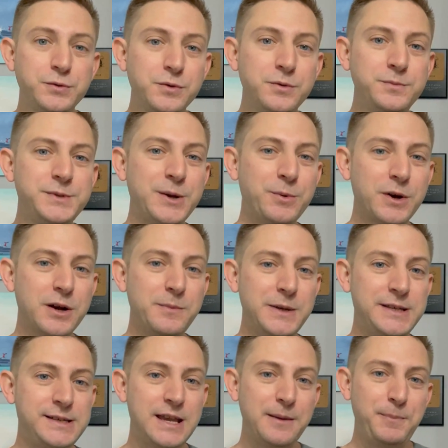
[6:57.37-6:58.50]
rooms that we're going to be
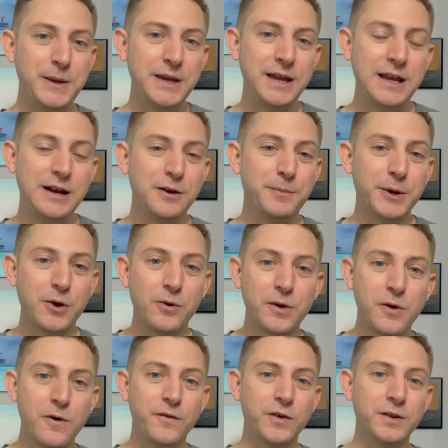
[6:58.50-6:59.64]
skipping here but going over